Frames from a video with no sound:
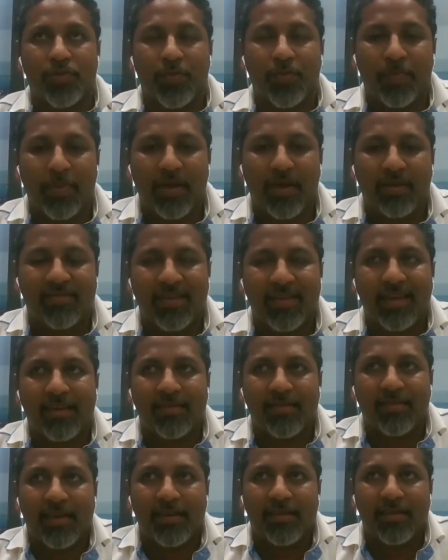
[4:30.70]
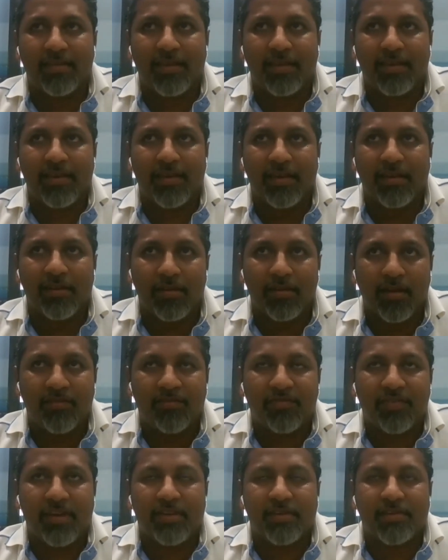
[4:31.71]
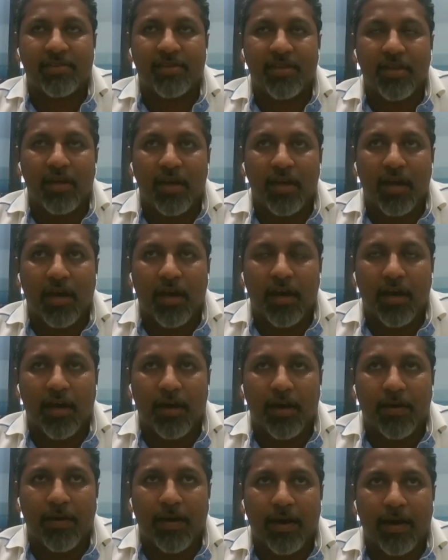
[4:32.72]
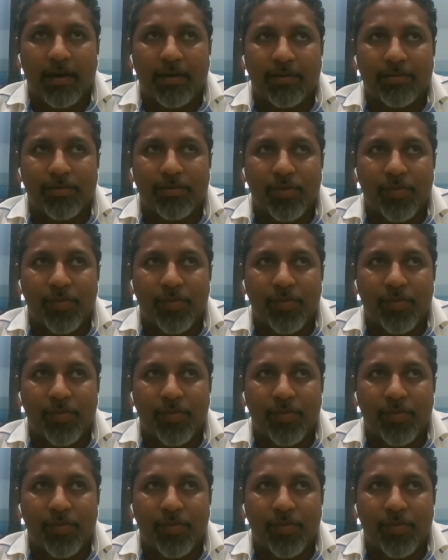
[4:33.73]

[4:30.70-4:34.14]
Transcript: to make the, the, the interface uh, uh, to